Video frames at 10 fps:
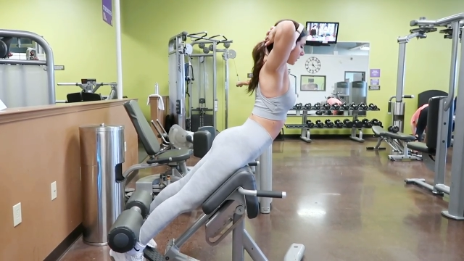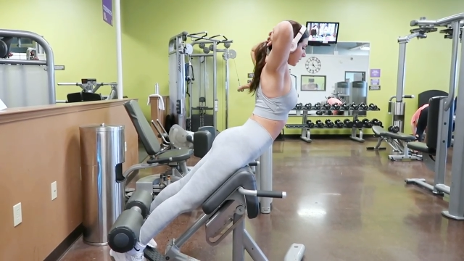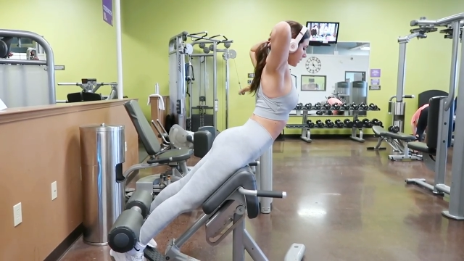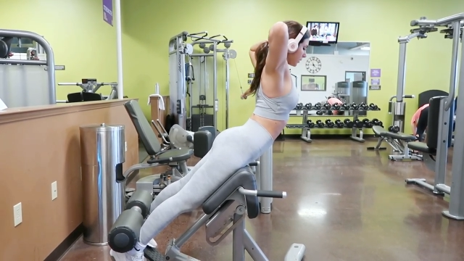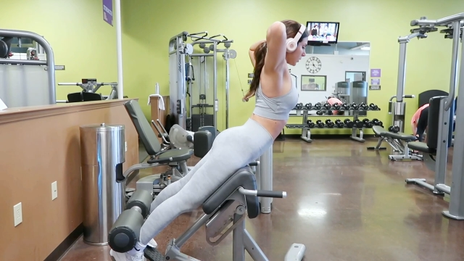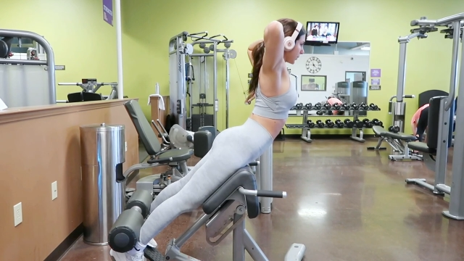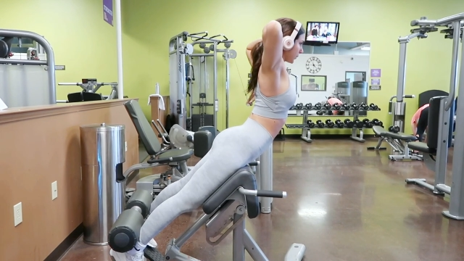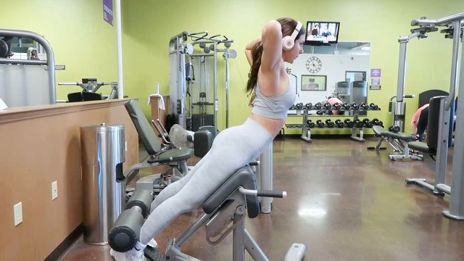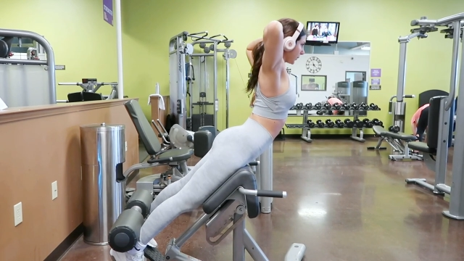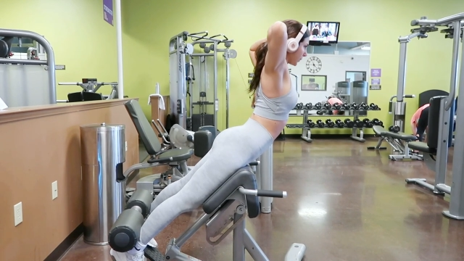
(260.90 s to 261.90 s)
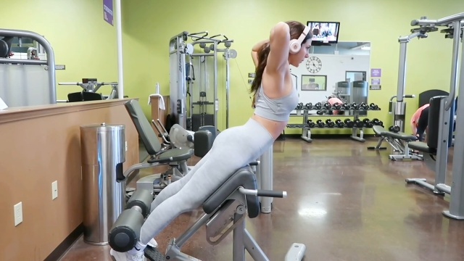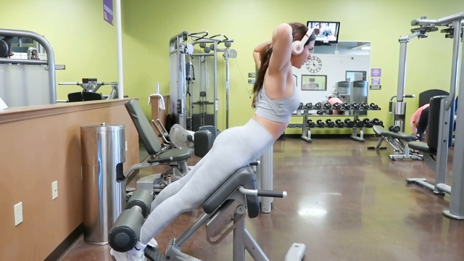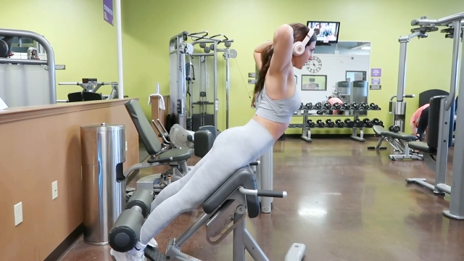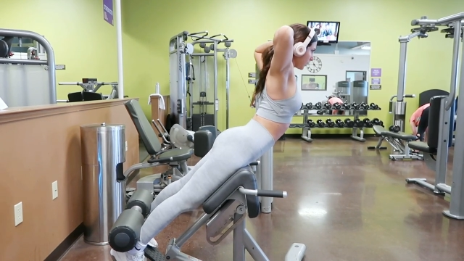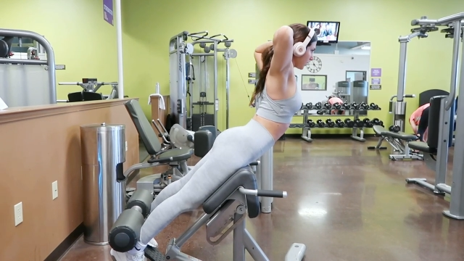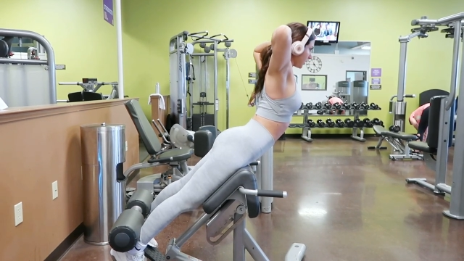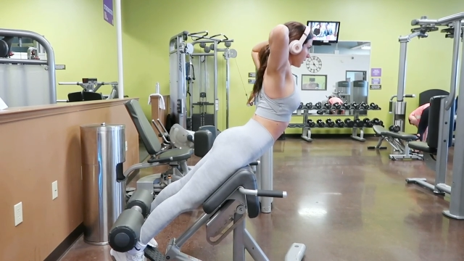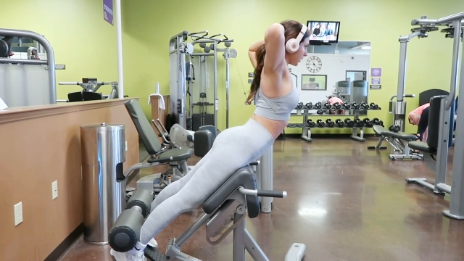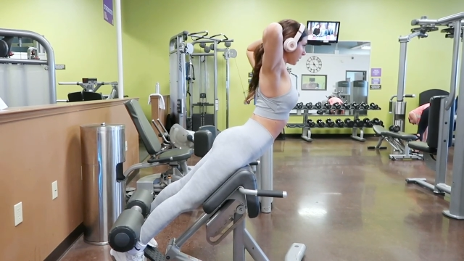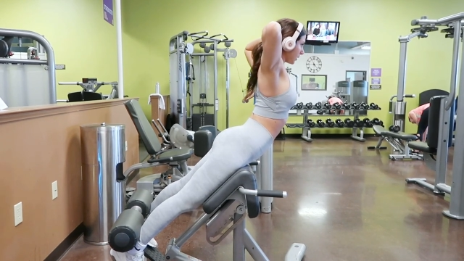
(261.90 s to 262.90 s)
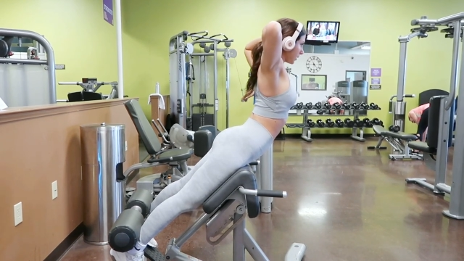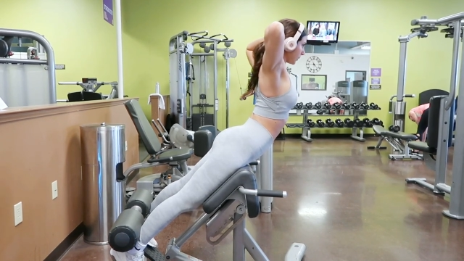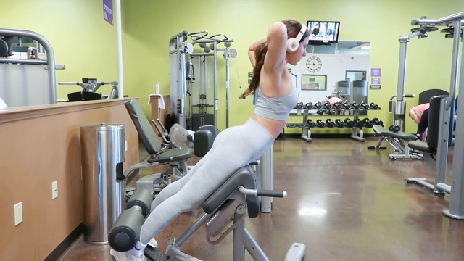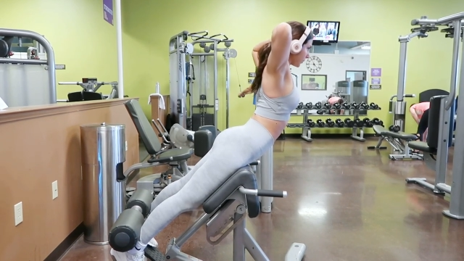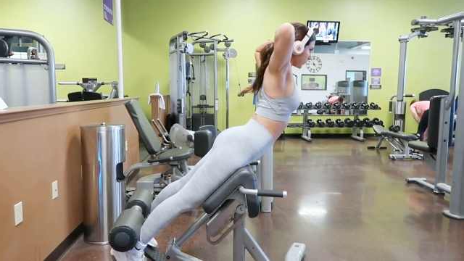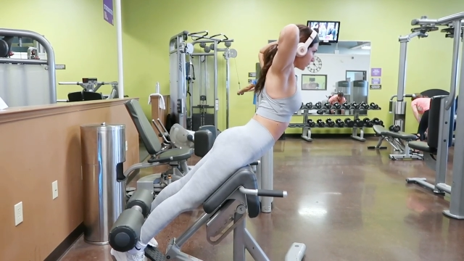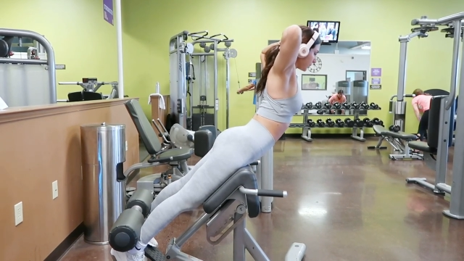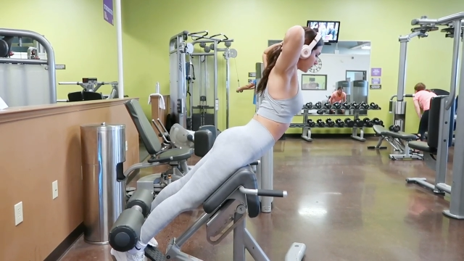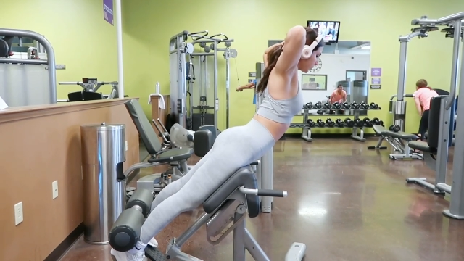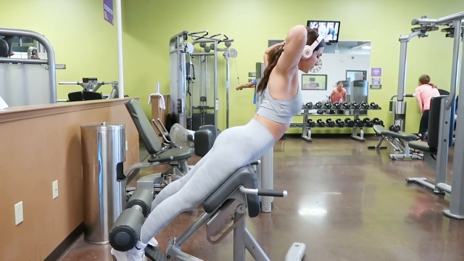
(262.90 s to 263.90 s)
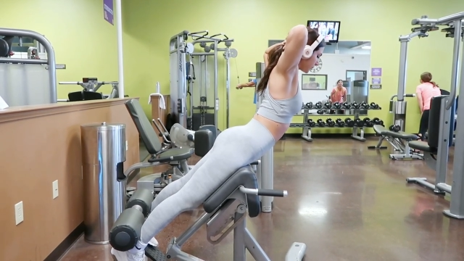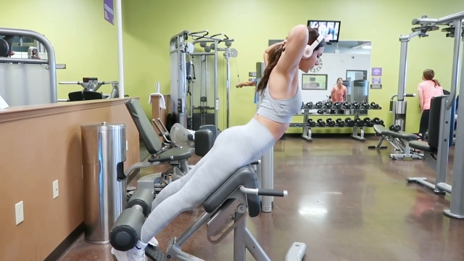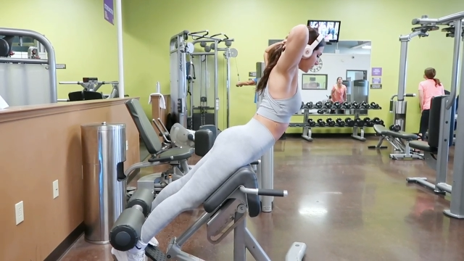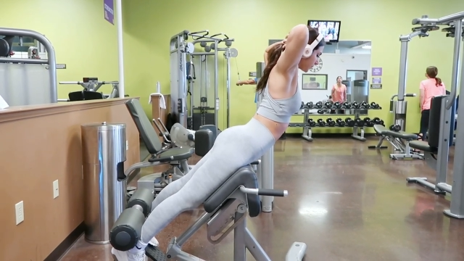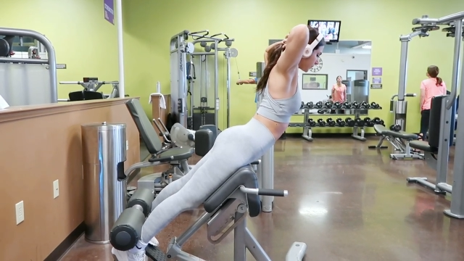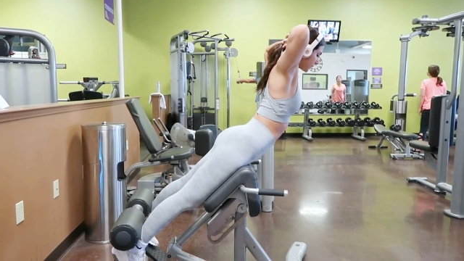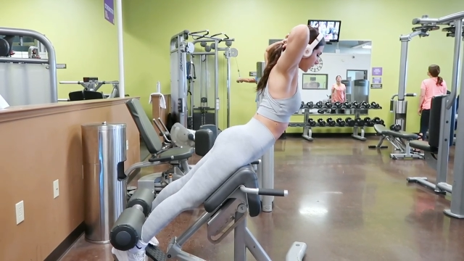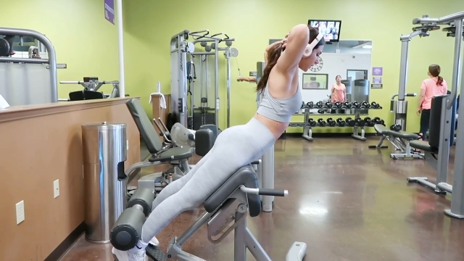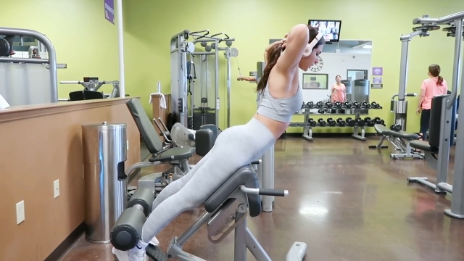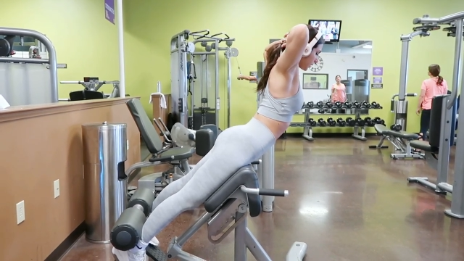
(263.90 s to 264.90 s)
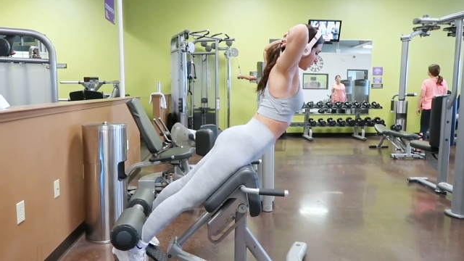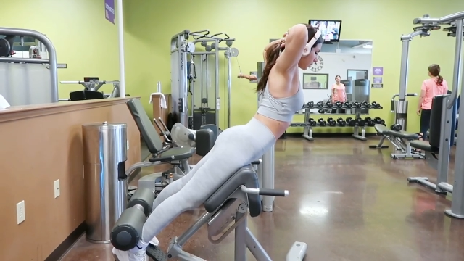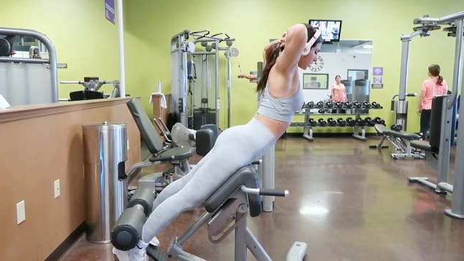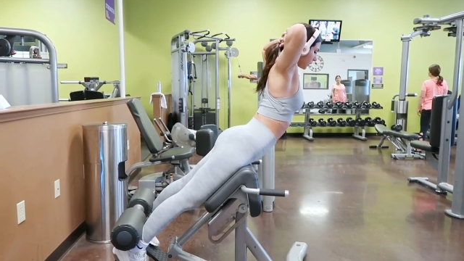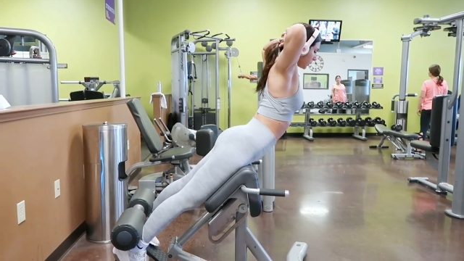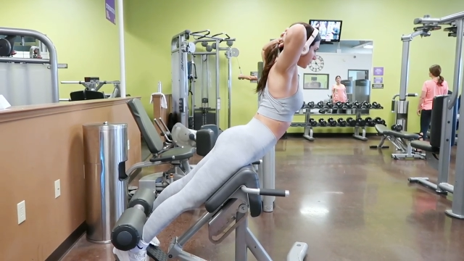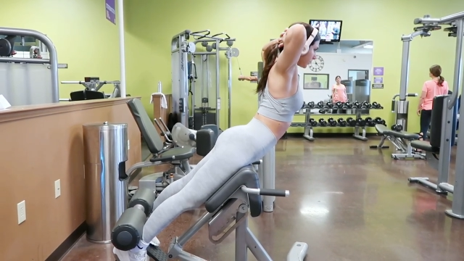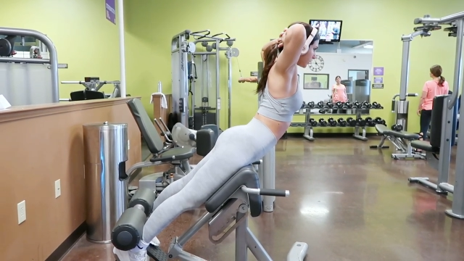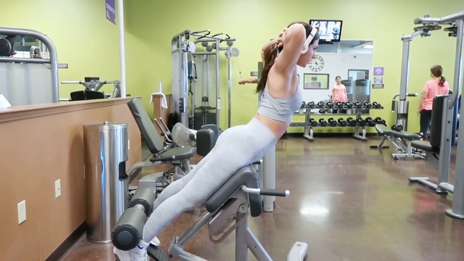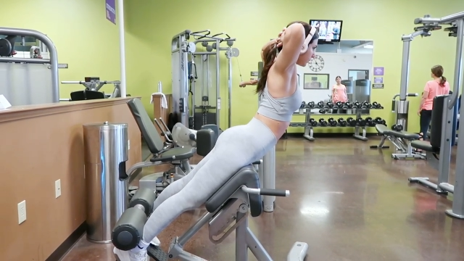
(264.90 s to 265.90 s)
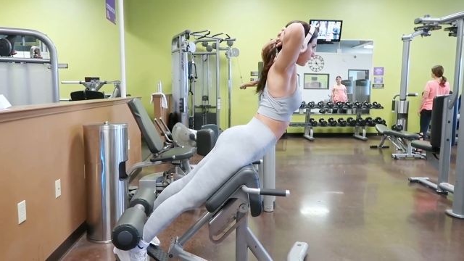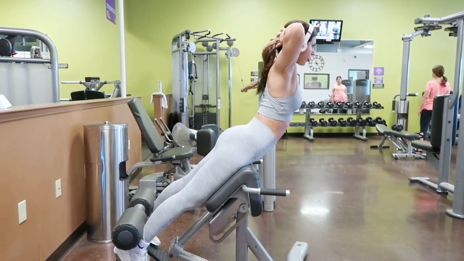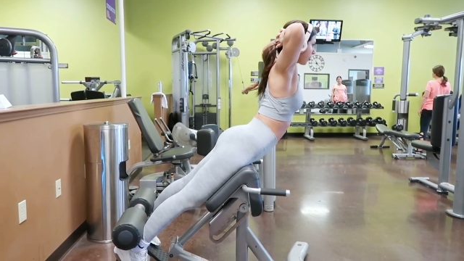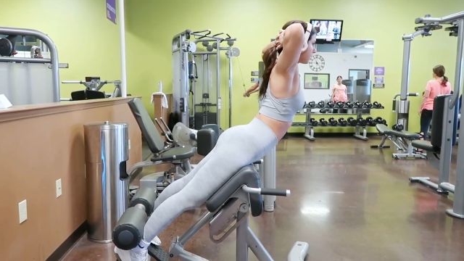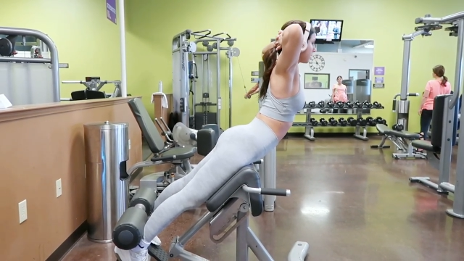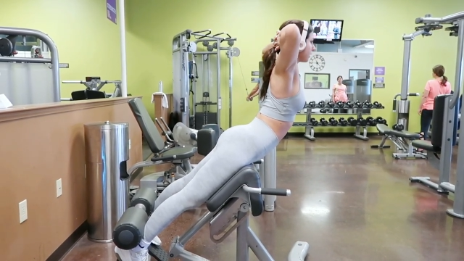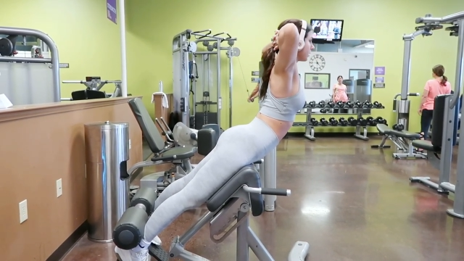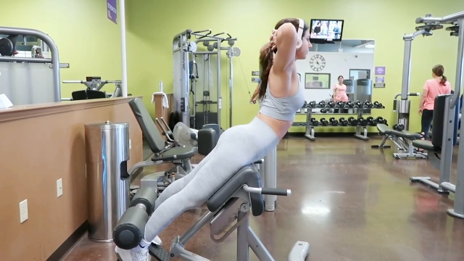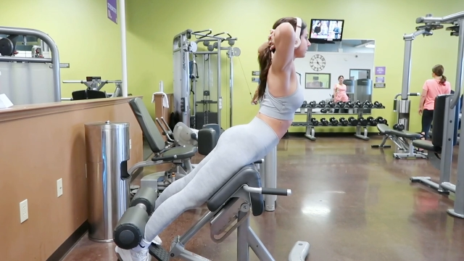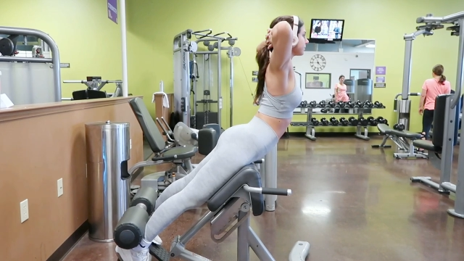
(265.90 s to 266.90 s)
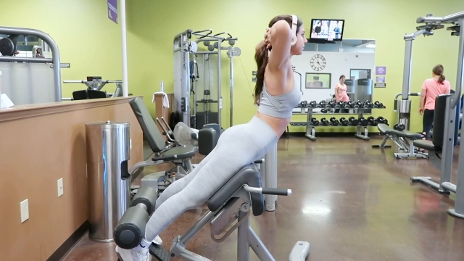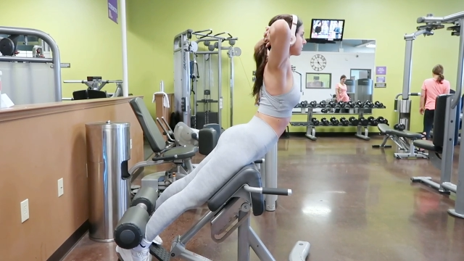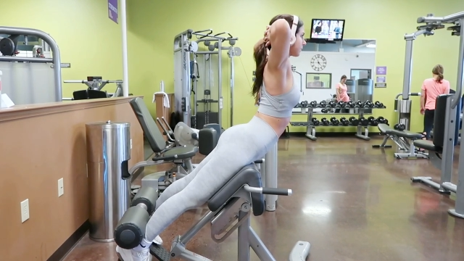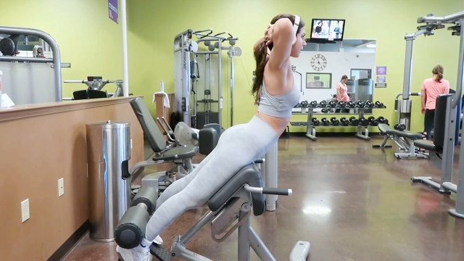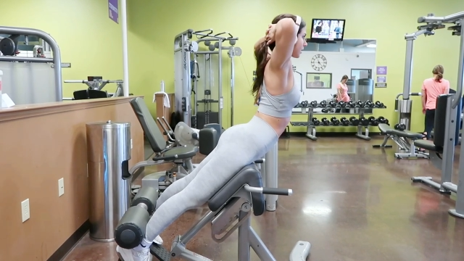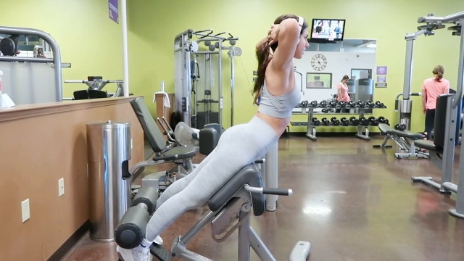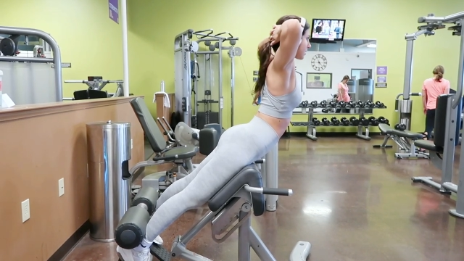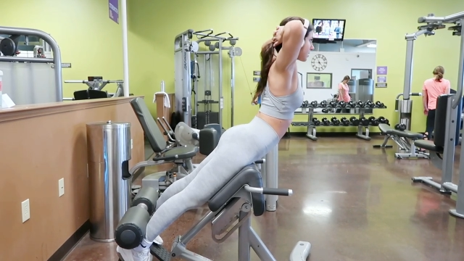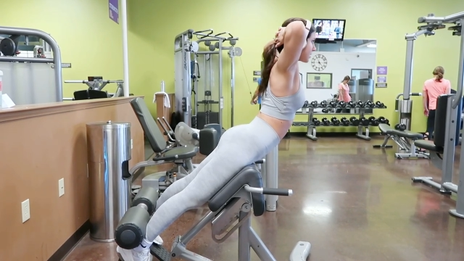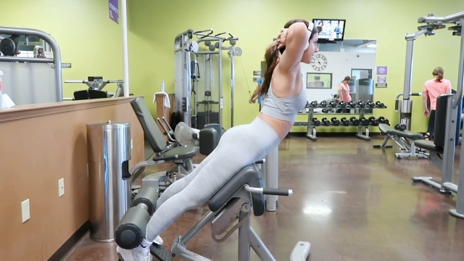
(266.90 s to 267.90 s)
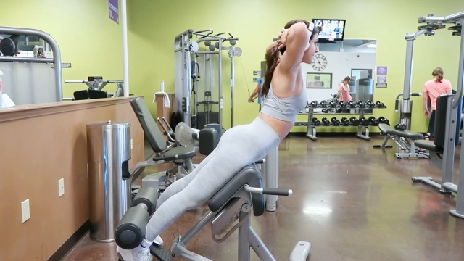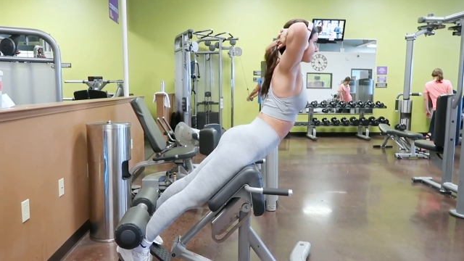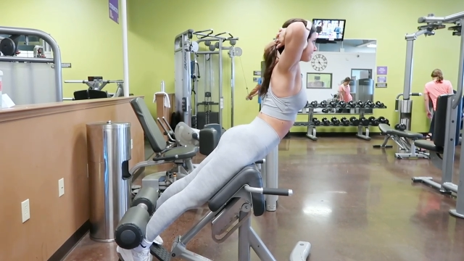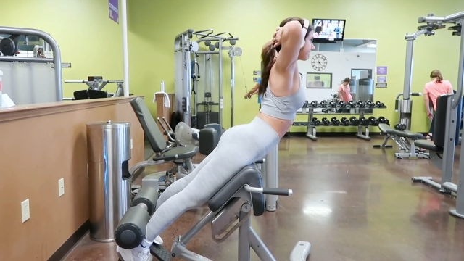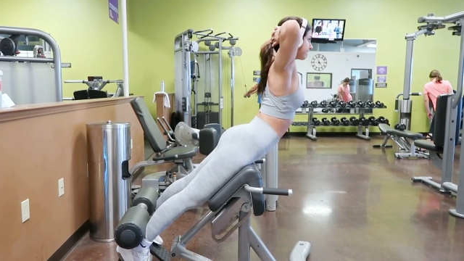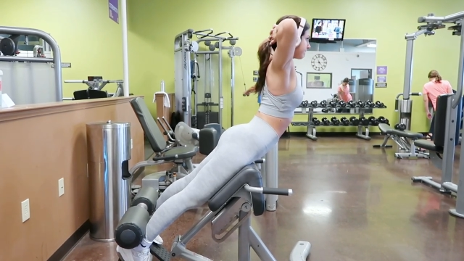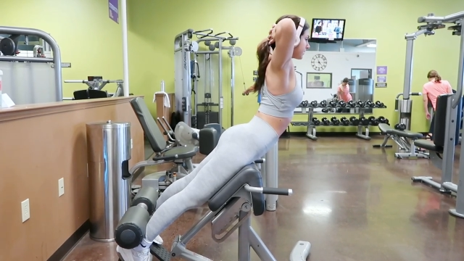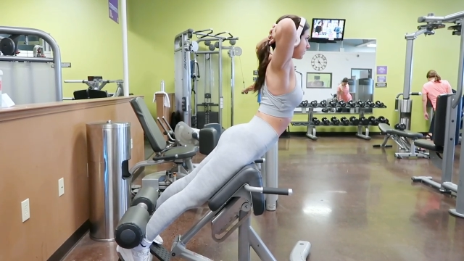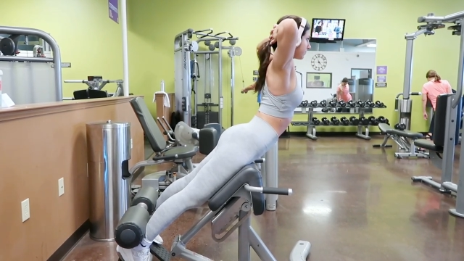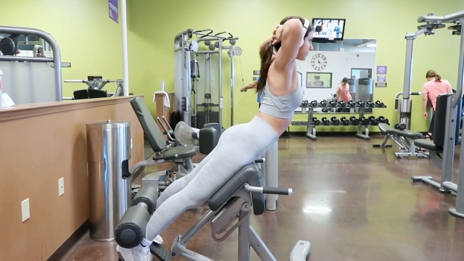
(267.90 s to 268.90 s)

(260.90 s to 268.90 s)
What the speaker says: (no speaker visible)